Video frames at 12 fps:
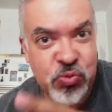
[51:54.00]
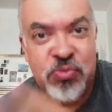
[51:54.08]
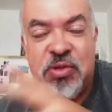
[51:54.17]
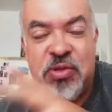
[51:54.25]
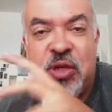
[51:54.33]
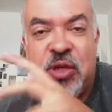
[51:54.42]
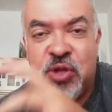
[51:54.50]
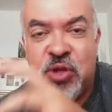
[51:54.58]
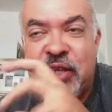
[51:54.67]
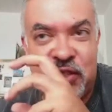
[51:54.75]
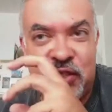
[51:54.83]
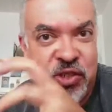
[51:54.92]
he's not
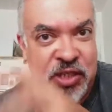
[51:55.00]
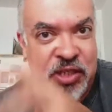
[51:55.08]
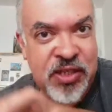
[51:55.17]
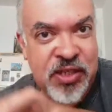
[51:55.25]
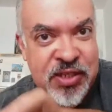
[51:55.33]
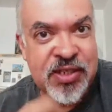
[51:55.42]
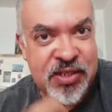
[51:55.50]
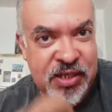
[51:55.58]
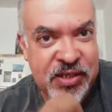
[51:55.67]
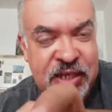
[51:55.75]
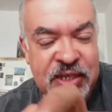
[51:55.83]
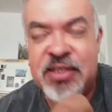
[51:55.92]
in this in
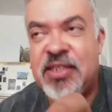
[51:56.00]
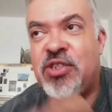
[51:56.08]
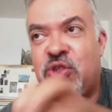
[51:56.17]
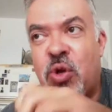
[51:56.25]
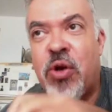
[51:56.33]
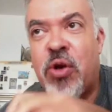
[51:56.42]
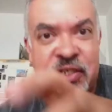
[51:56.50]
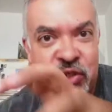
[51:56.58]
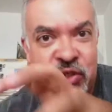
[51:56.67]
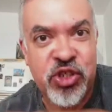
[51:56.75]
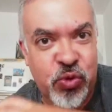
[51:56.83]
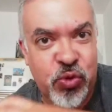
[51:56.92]
this story he's not
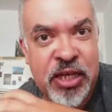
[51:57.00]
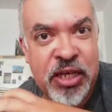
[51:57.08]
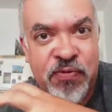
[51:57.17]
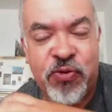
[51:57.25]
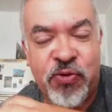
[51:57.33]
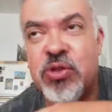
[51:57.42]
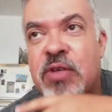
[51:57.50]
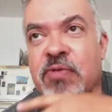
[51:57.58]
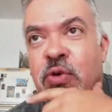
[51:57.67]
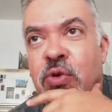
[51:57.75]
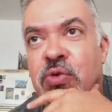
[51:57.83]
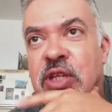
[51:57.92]
straying from the,
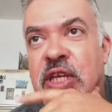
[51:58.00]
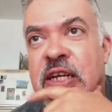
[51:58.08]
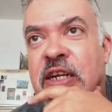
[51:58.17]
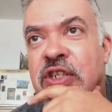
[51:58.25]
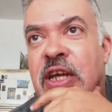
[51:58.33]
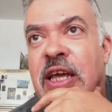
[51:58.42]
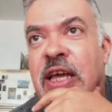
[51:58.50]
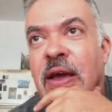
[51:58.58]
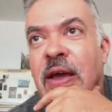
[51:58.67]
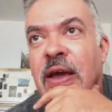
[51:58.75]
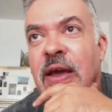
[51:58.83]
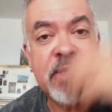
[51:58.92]
from English,
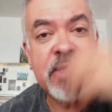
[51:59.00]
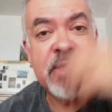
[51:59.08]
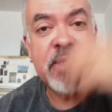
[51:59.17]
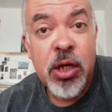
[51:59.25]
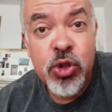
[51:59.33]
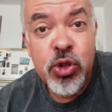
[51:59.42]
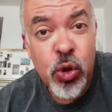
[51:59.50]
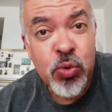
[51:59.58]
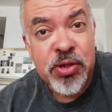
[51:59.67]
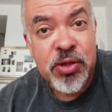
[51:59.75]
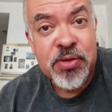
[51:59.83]
but Dune